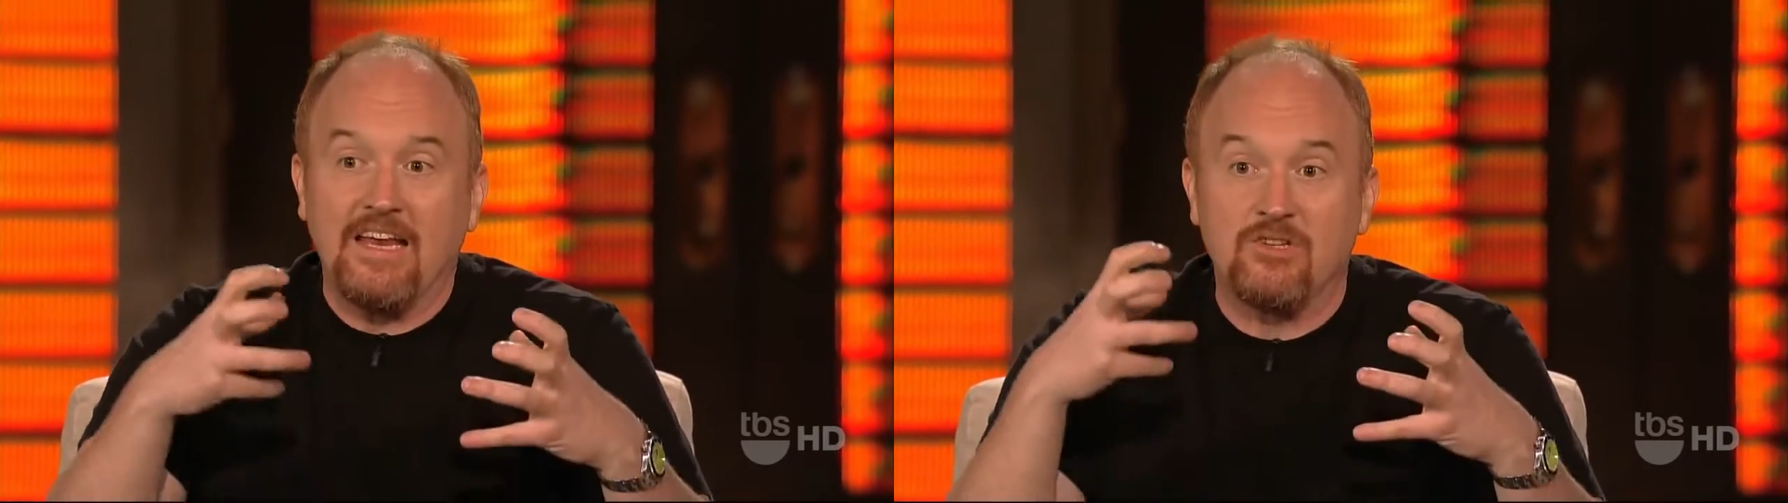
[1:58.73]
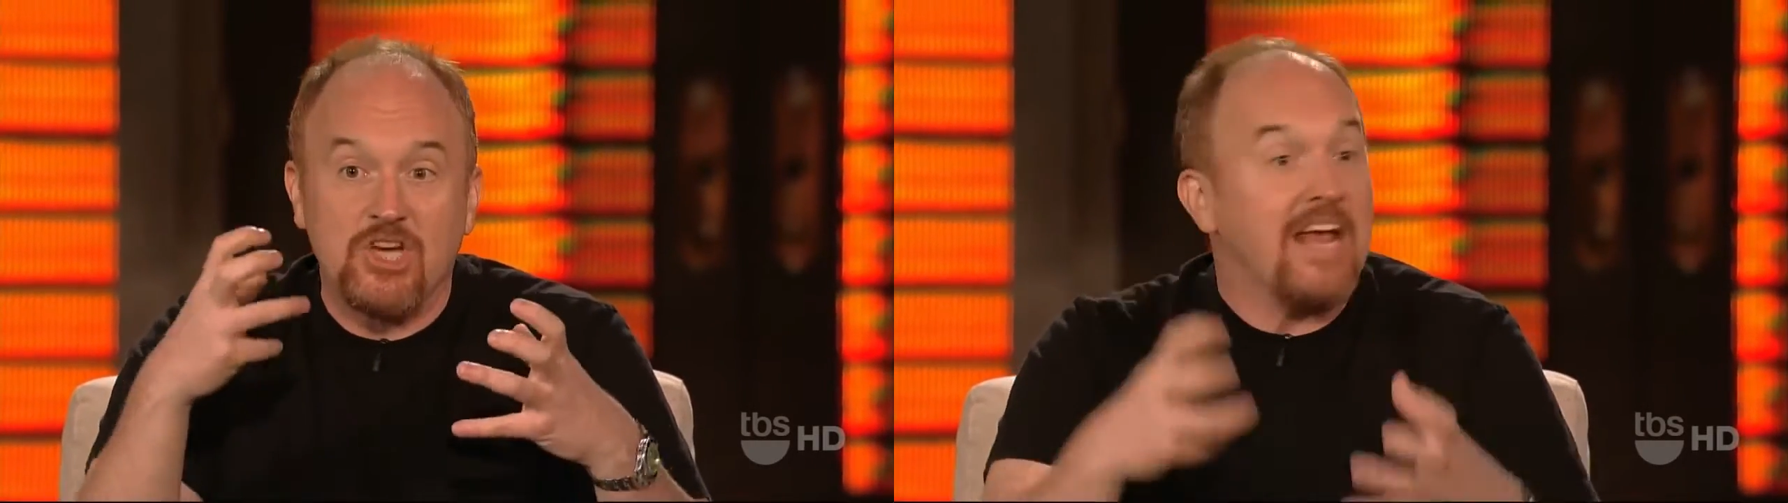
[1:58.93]

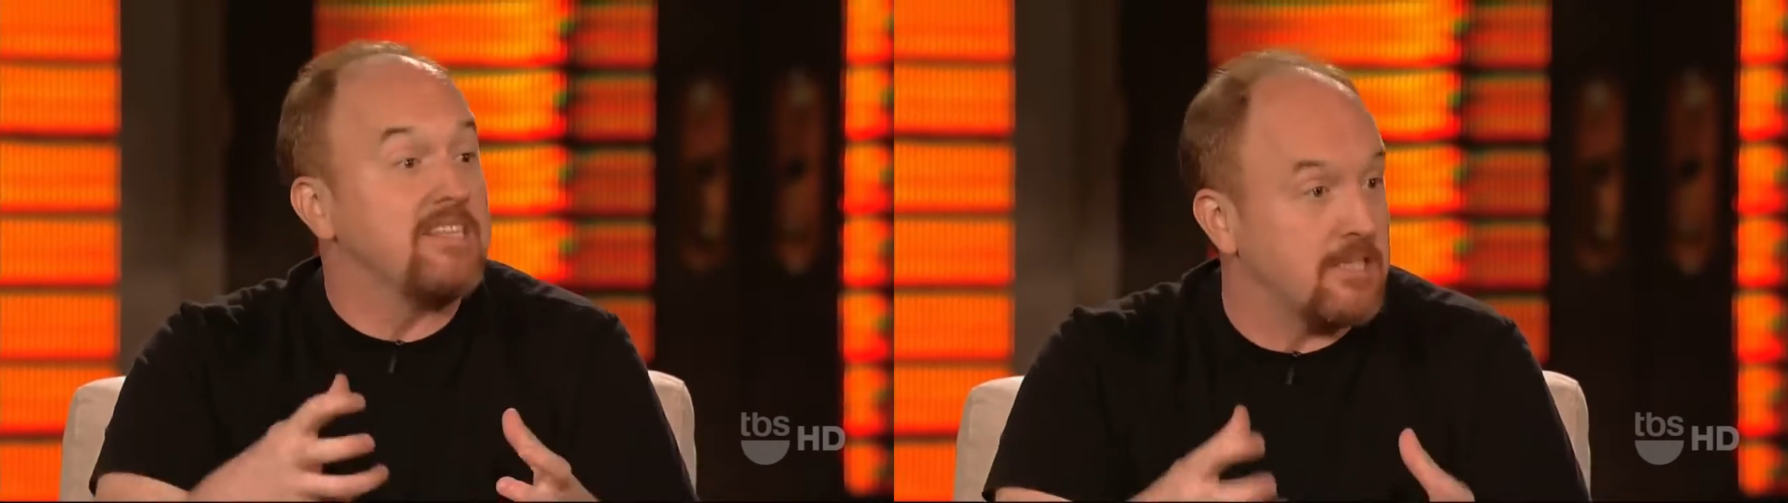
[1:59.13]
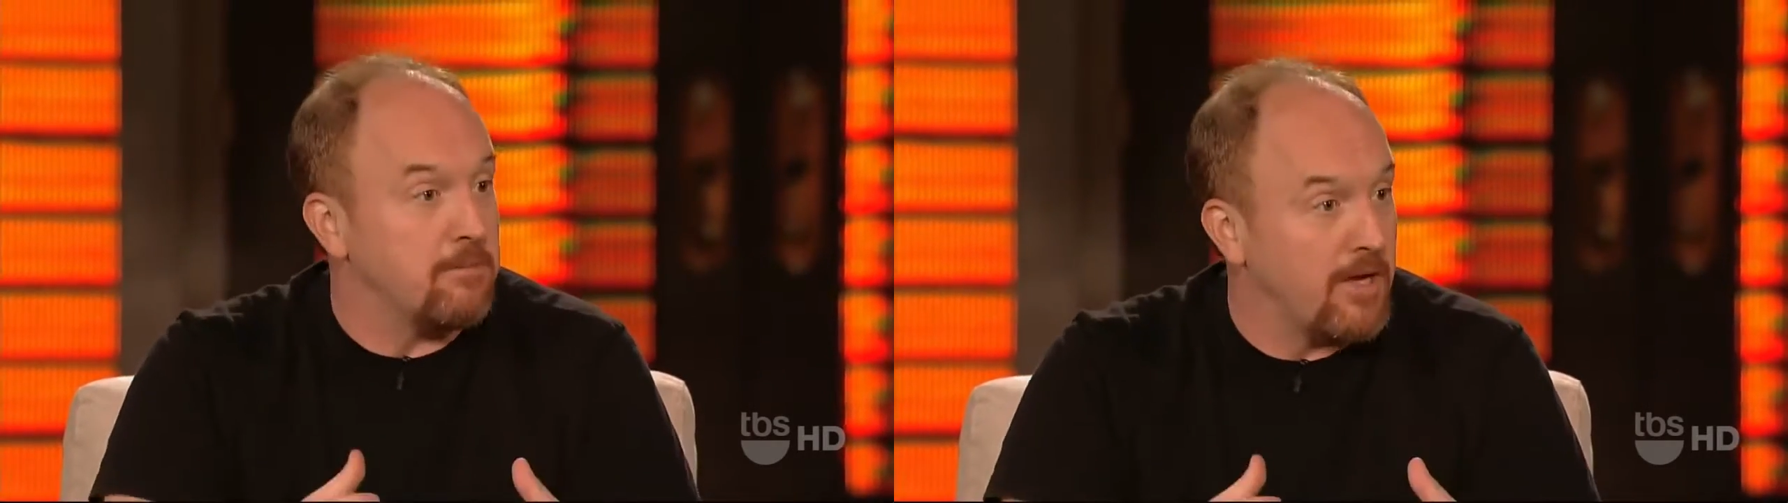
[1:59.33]

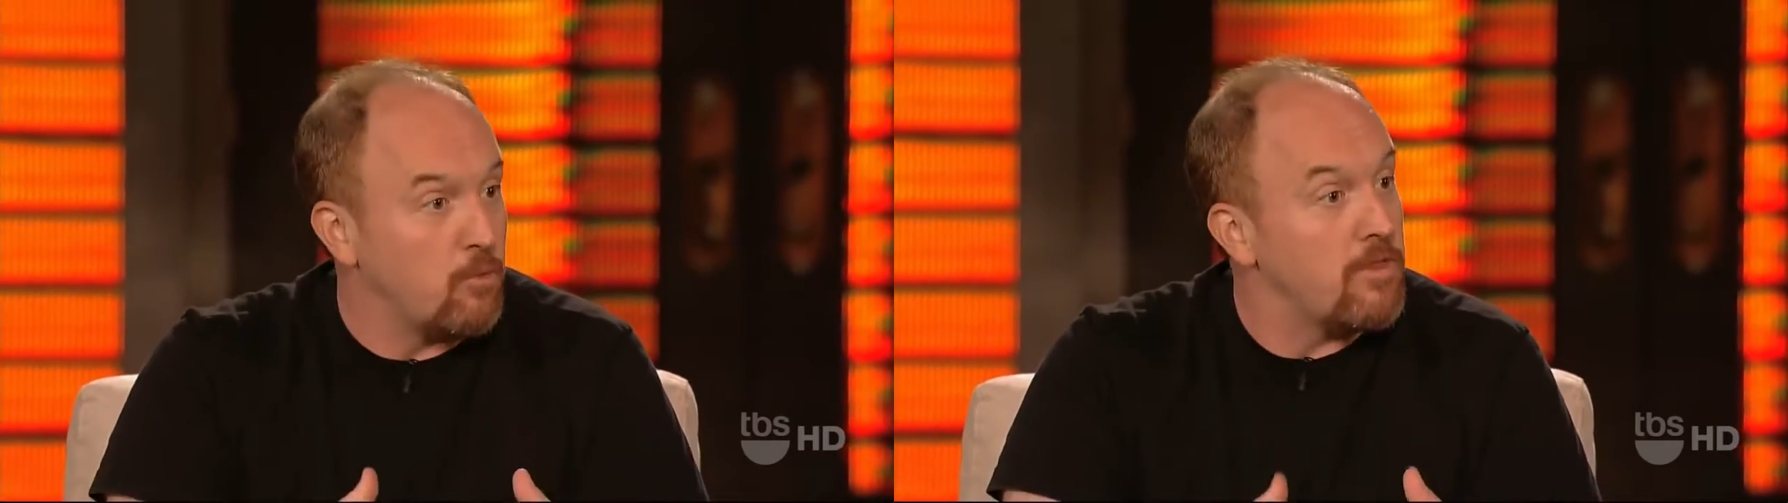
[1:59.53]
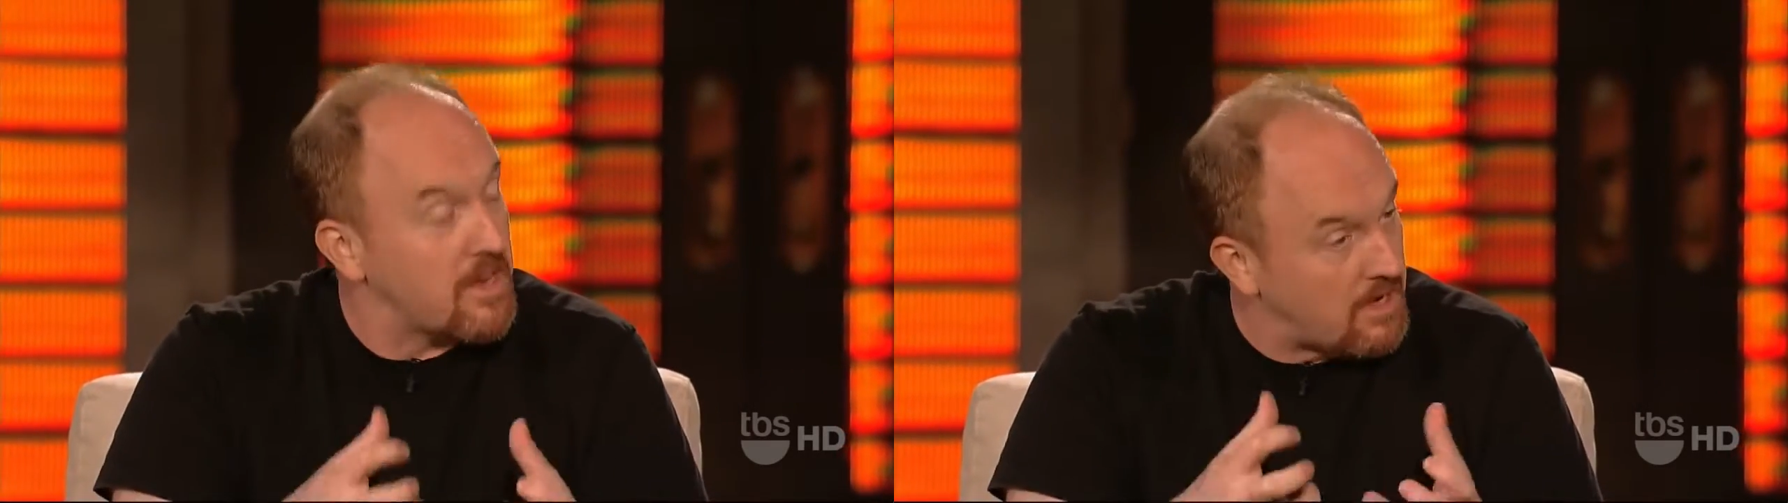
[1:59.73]
chasing me
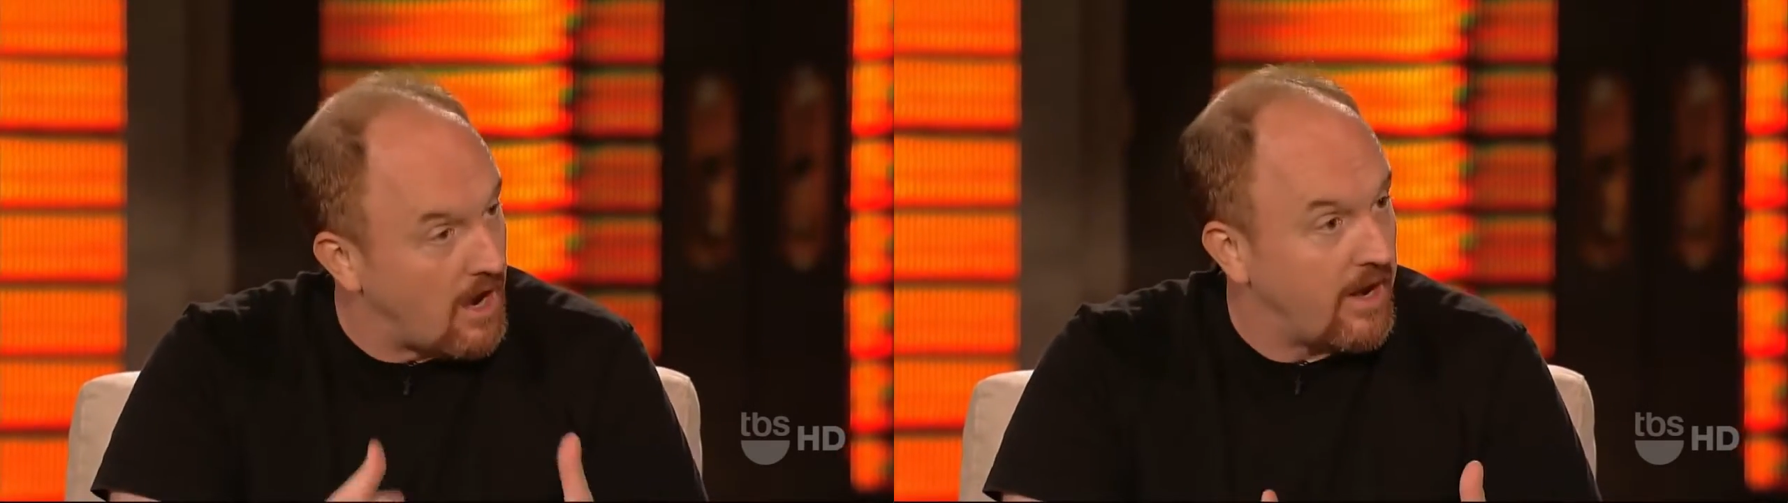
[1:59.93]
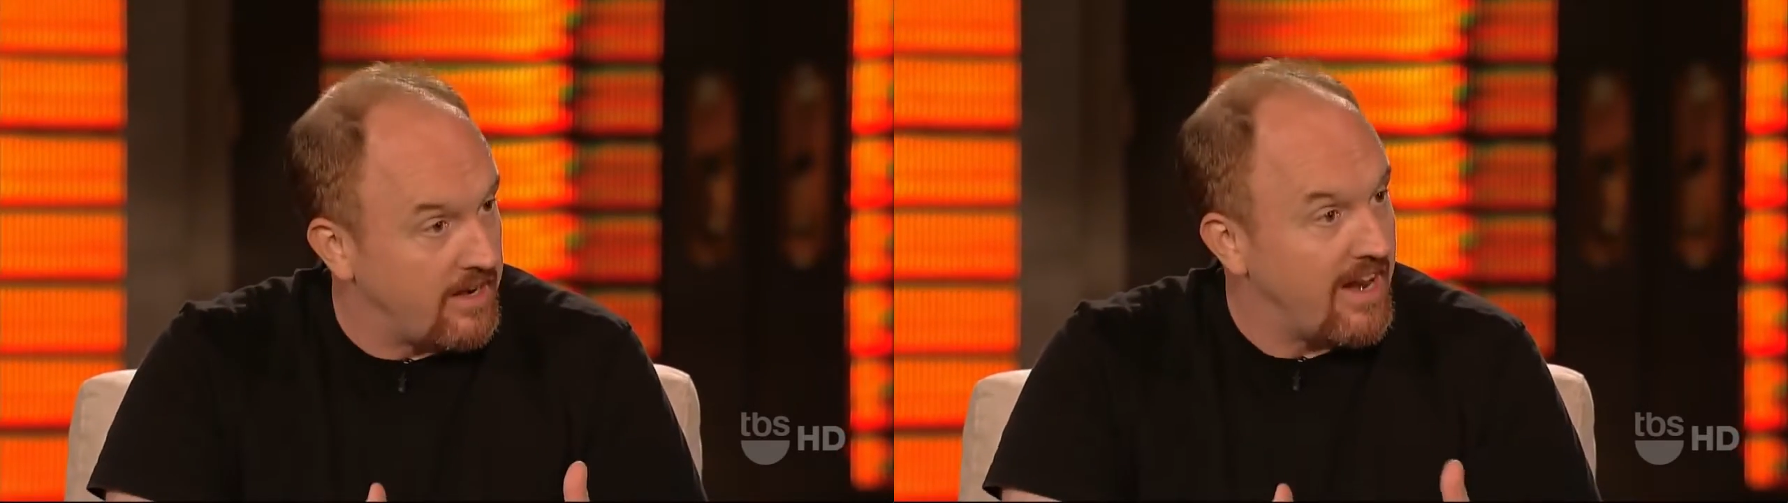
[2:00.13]
with a gun,